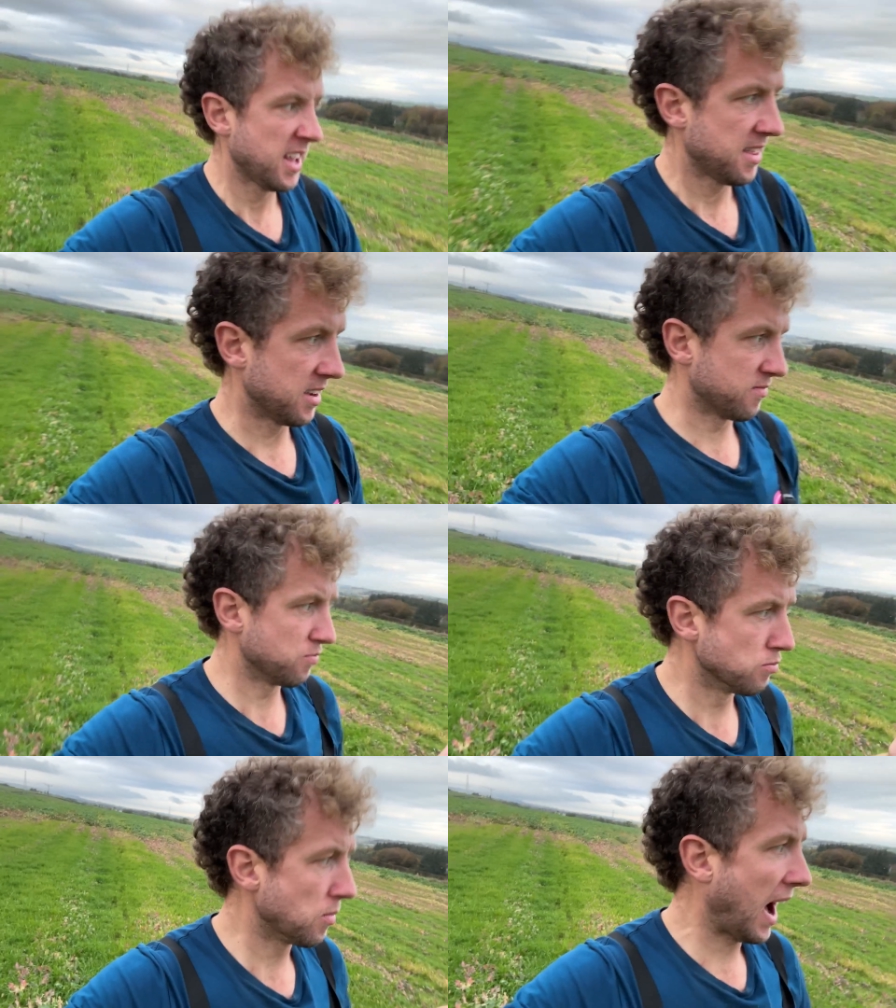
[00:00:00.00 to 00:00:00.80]
They're
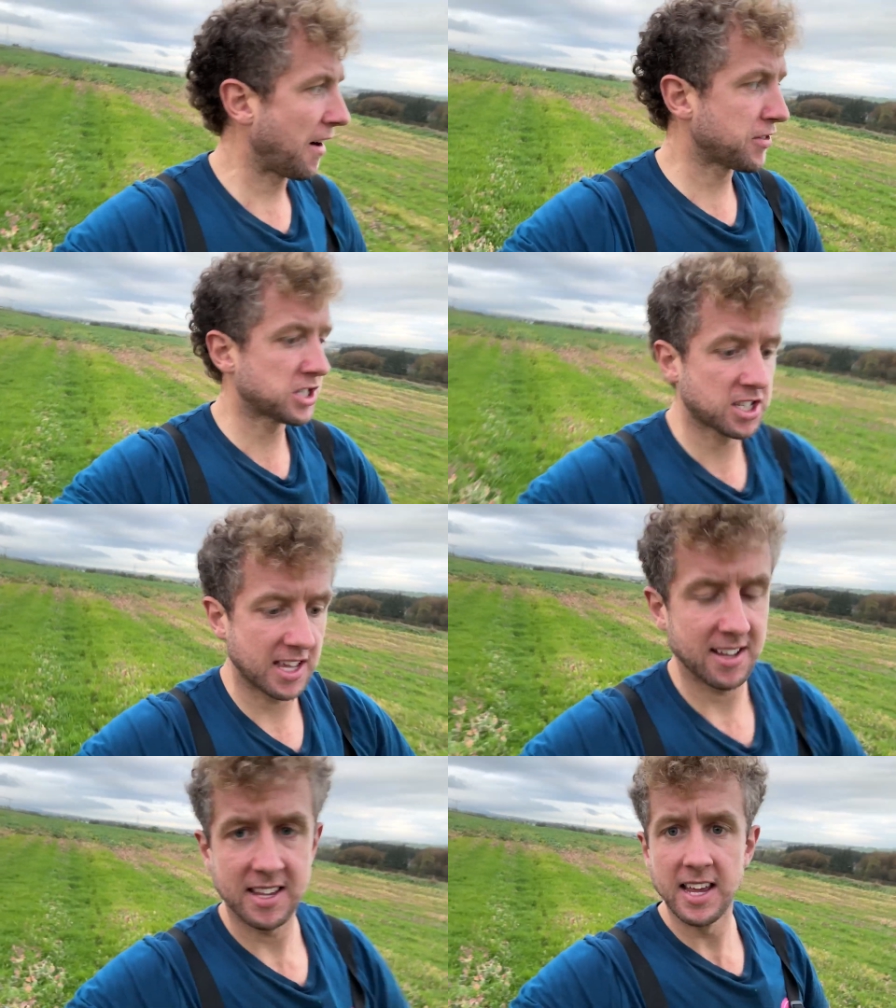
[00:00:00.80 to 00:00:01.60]
average
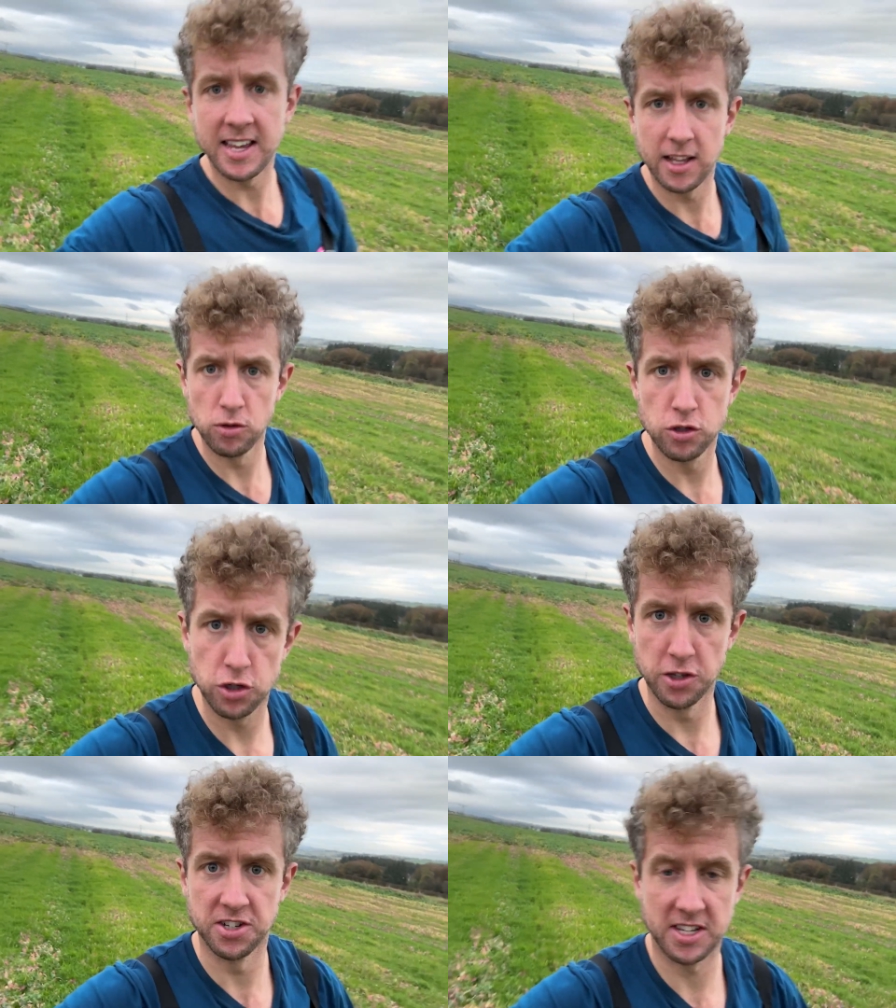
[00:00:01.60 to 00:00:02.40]
38 kilos
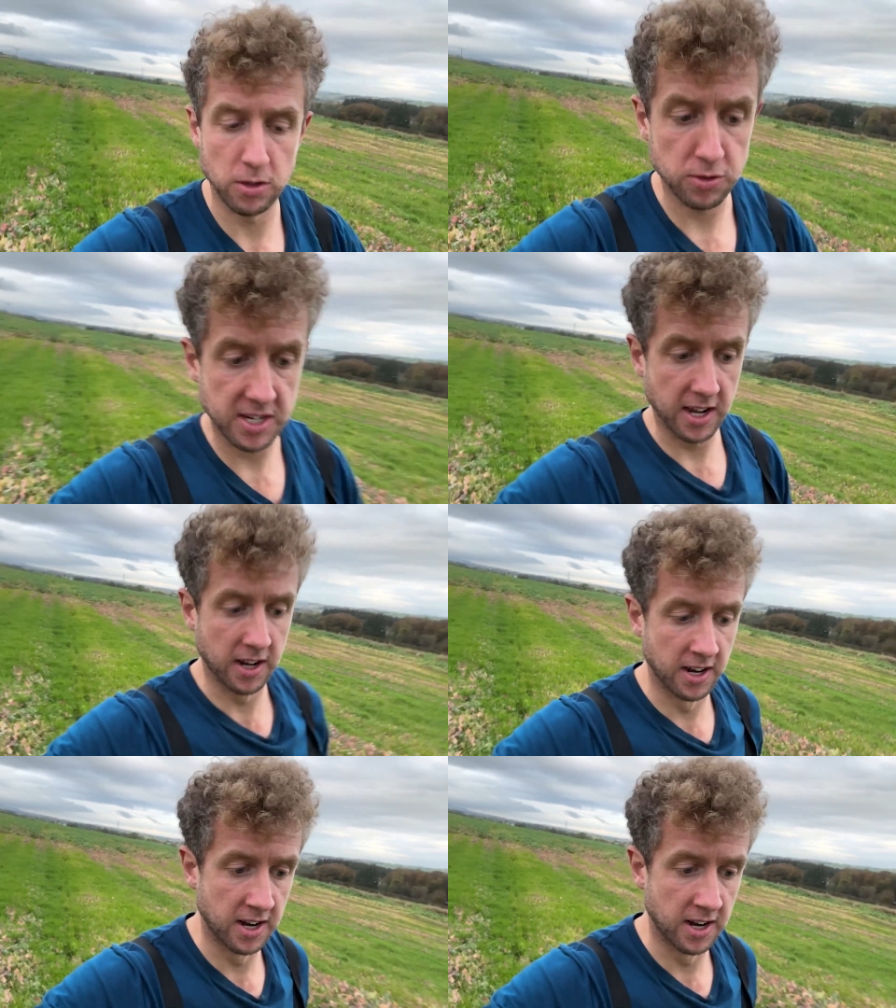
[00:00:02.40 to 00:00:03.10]
through the scales there.